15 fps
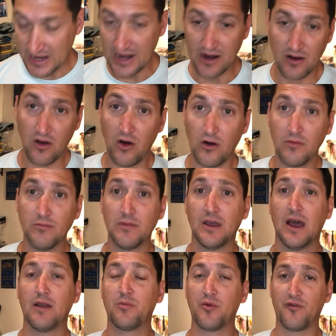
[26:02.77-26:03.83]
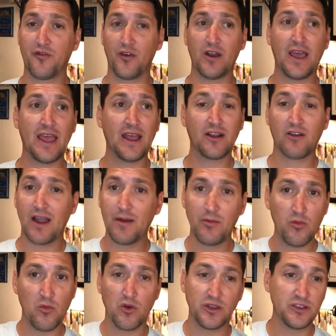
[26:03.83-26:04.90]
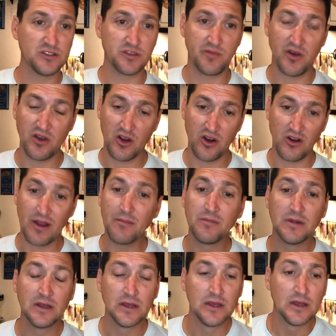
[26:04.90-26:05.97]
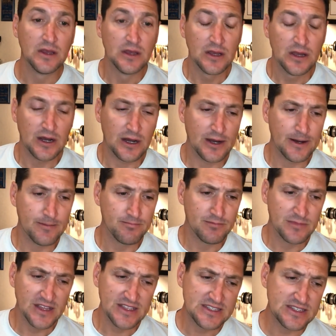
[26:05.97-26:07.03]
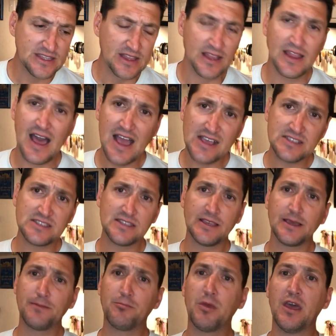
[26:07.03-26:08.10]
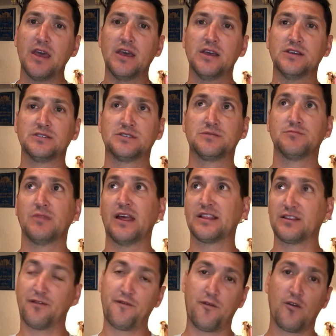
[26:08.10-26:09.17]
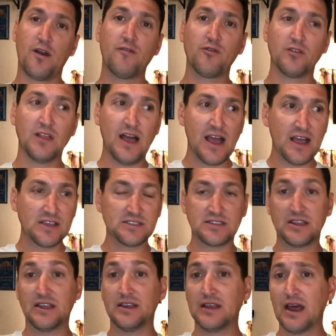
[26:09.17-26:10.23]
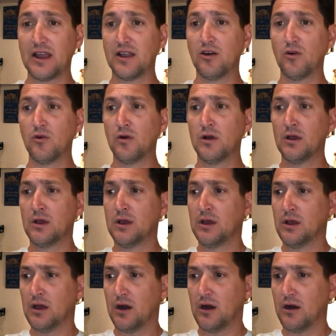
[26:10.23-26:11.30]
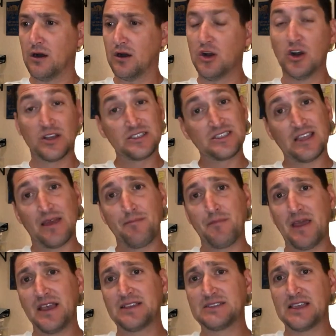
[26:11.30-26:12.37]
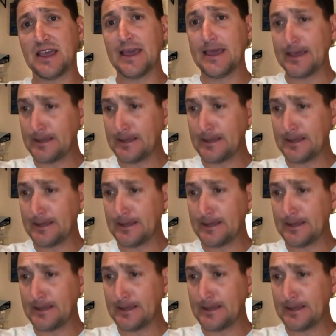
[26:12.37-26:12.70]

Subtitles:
a net at all. I'd prefer to hand grab them or use a boga grip. Let's see, the last thing is like the forever last. And I know Hookset makes